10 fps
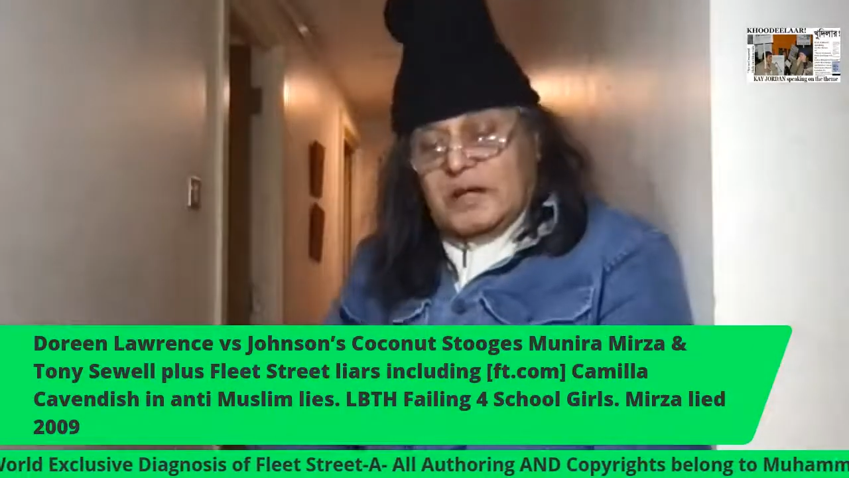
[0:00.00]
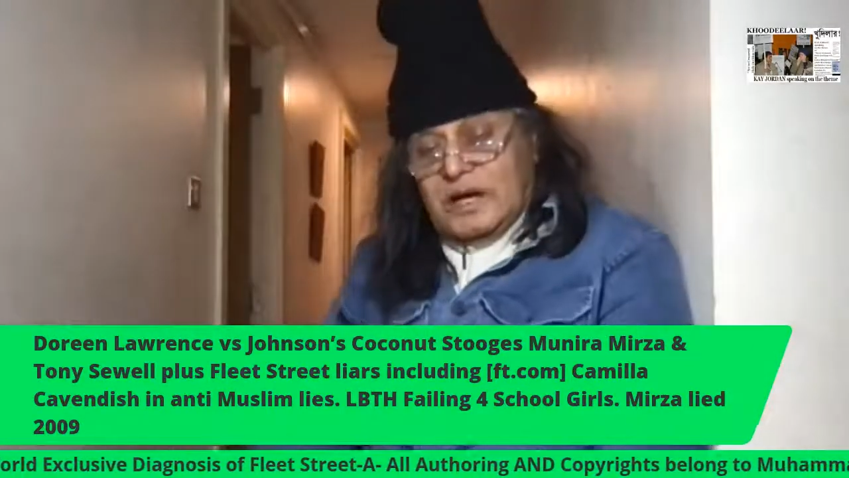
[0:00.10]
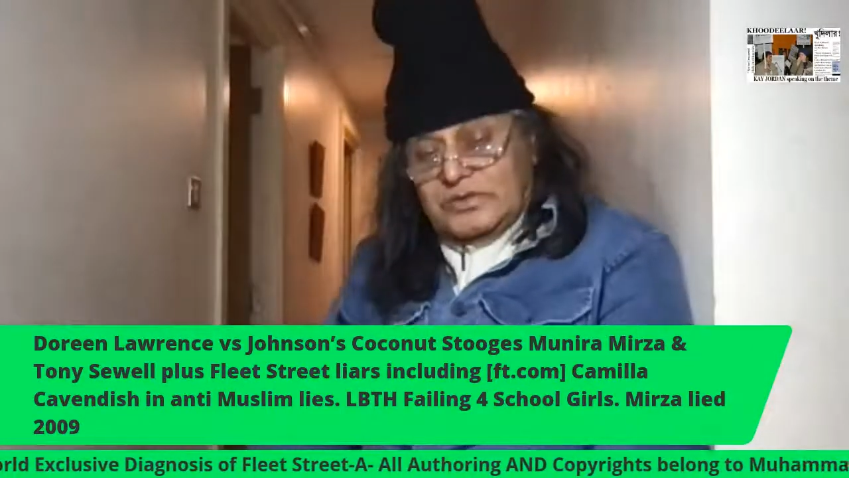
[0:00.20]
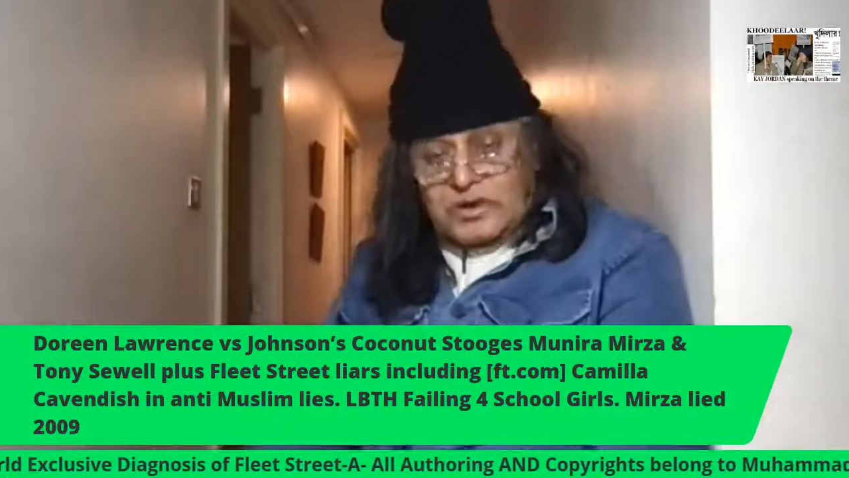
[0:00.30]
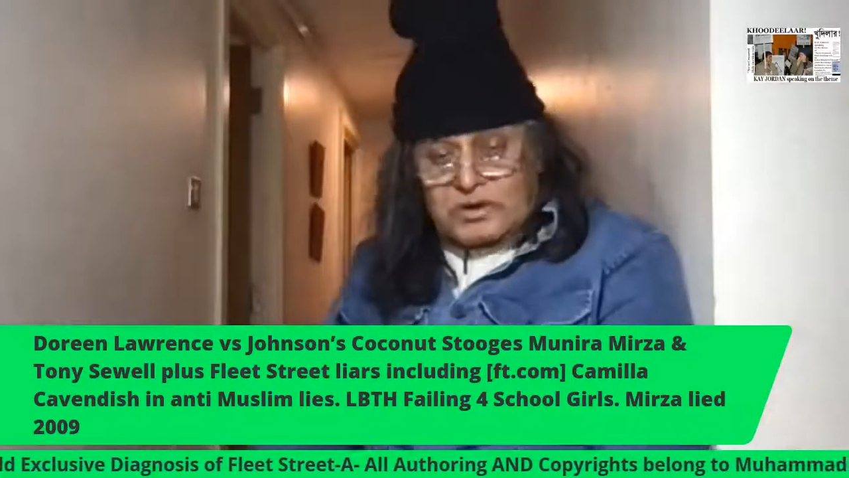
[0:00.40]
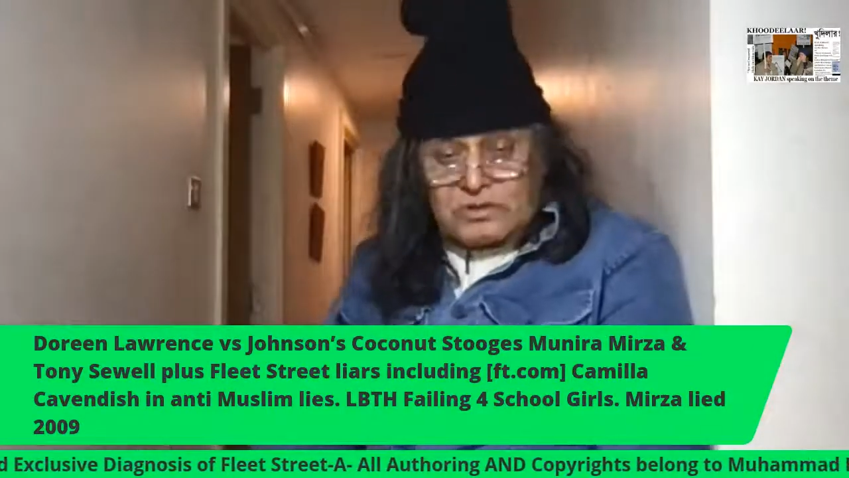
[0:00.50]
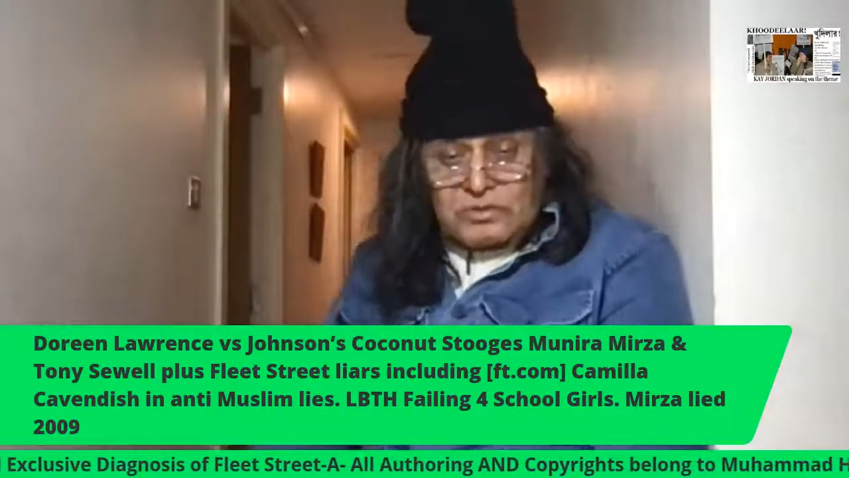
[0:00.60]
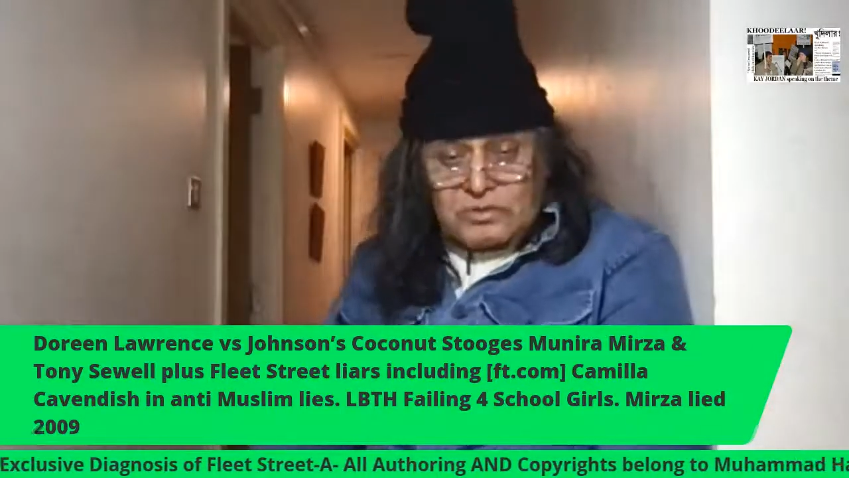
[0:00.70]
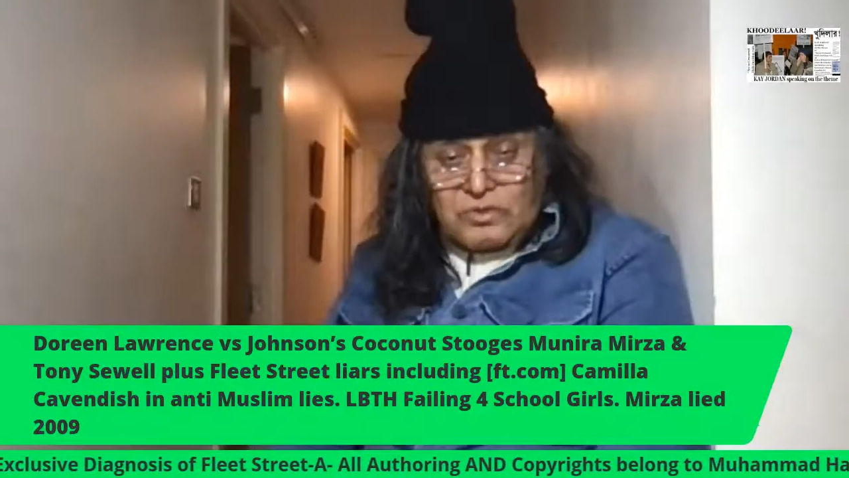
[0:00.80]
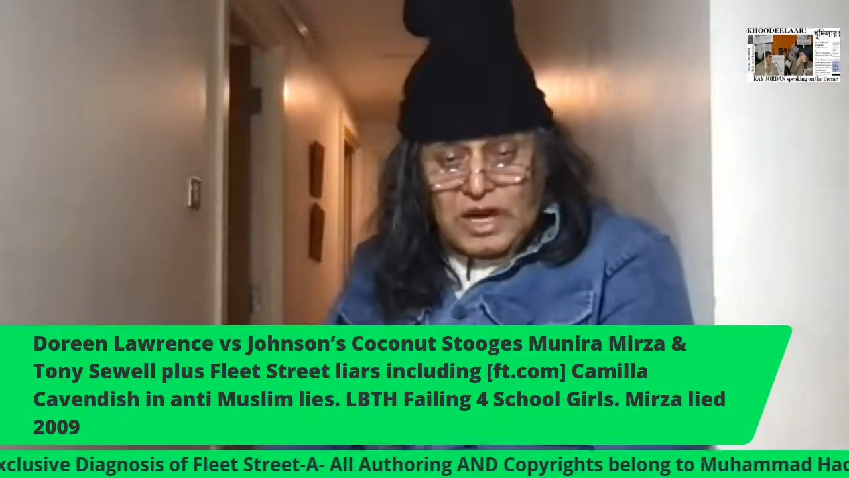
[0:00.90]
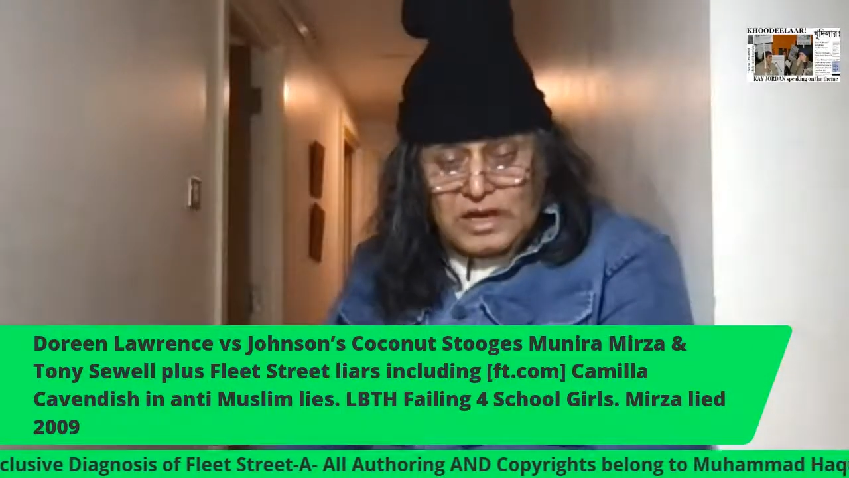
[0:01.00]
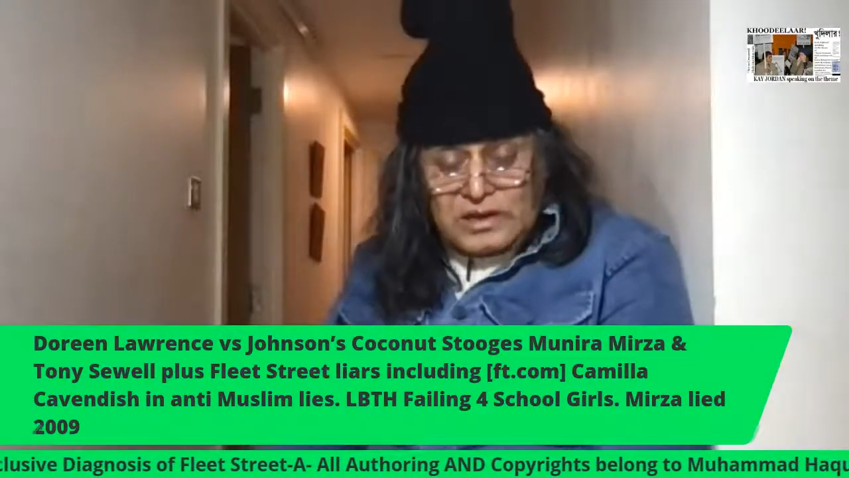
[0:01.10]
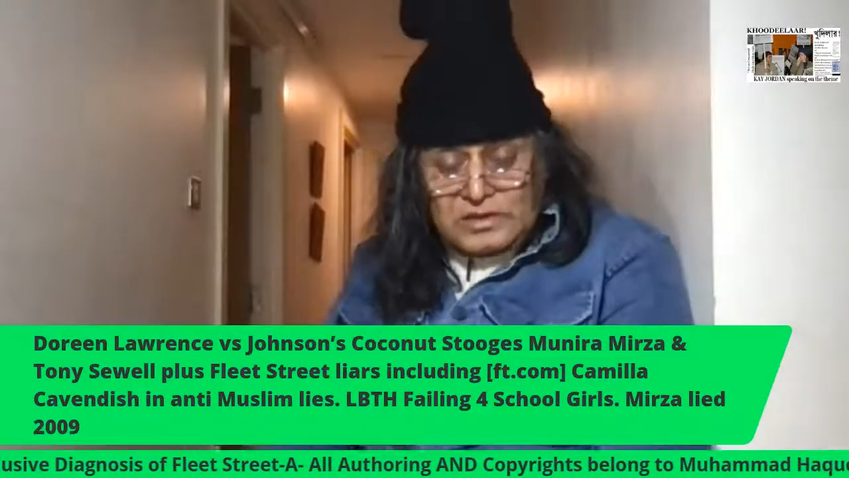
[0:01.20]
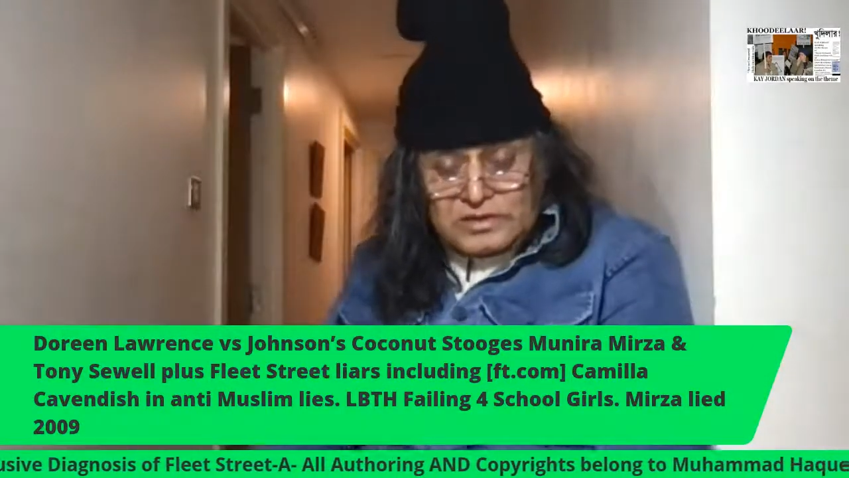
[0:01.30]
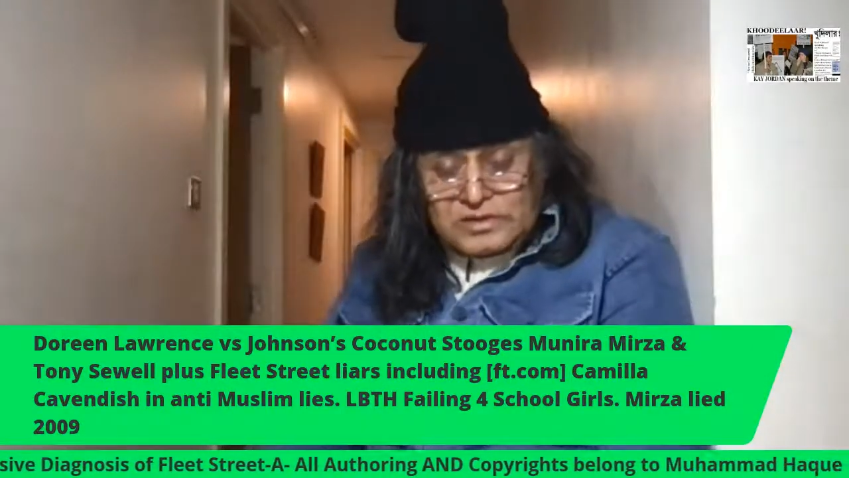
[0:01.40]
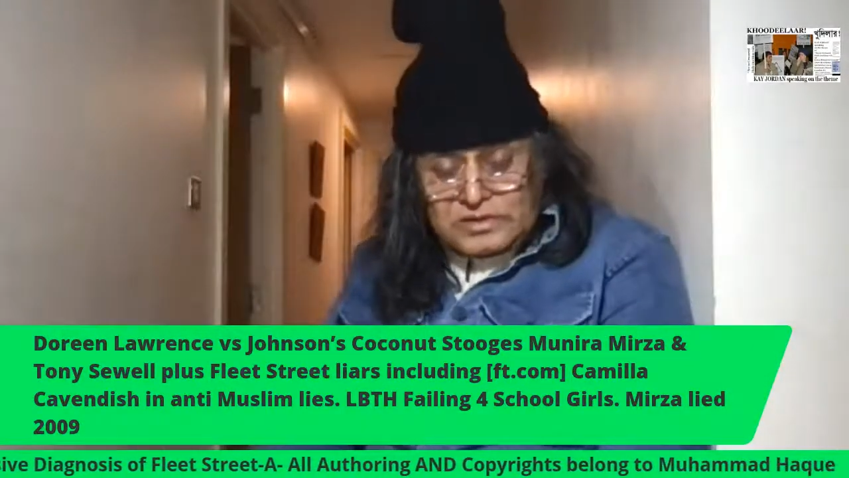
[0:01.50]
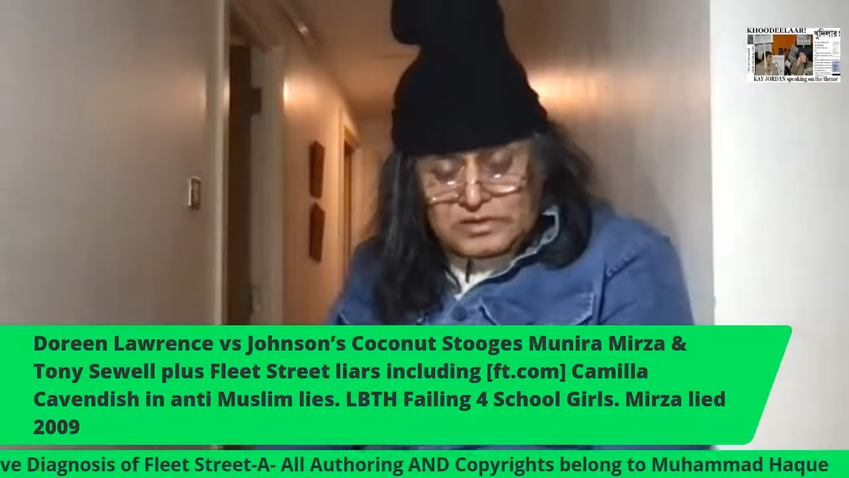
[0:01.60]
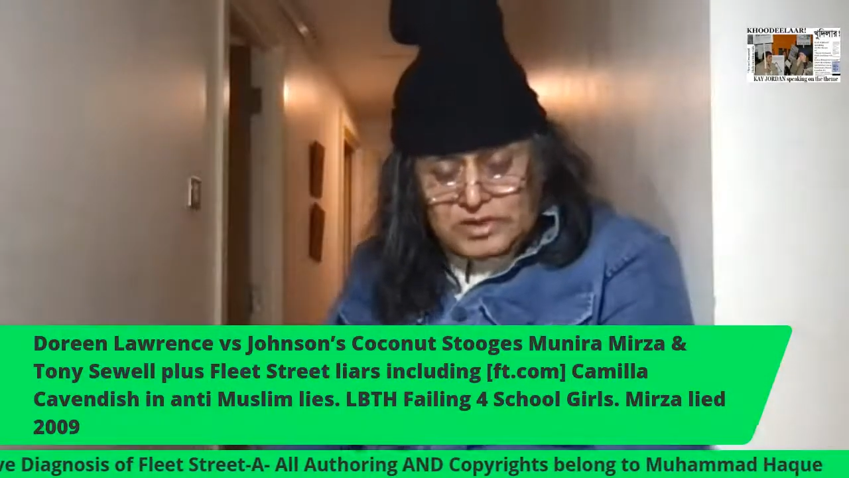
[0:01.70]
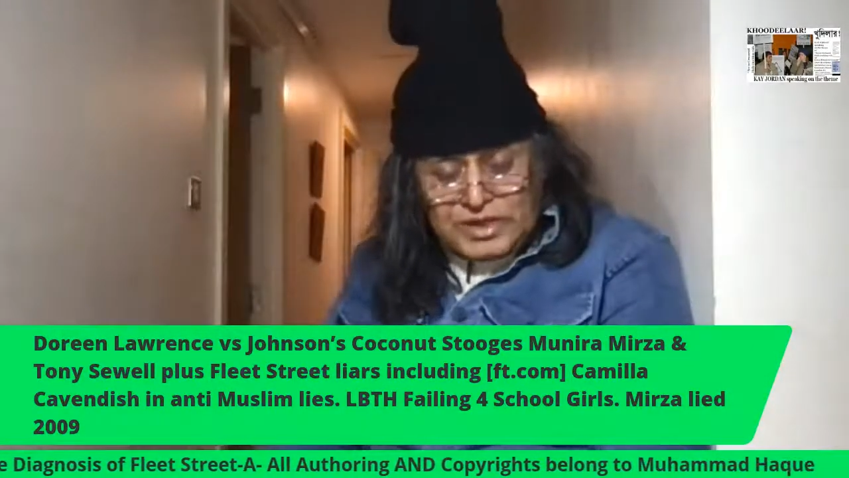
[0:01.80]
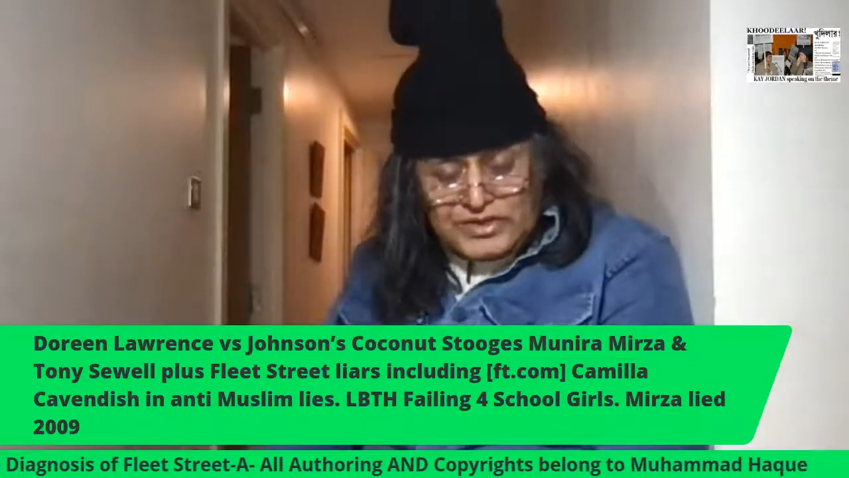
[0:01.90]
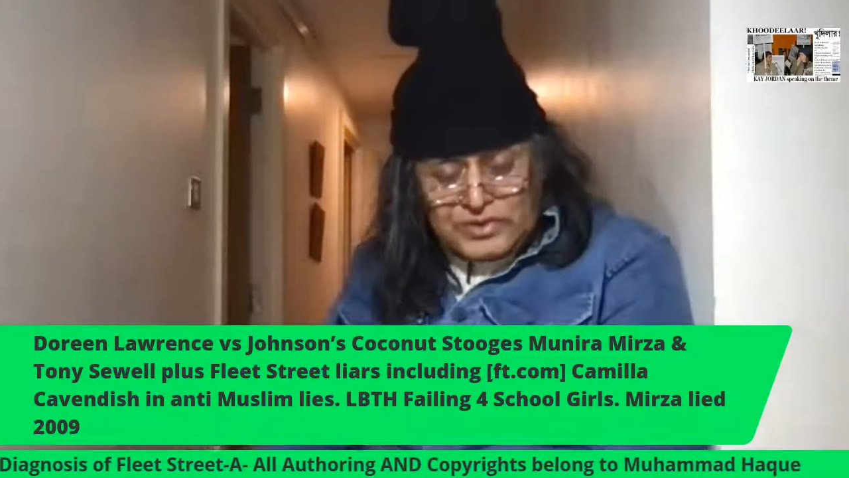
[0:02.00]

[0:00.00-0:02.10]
And so while Tony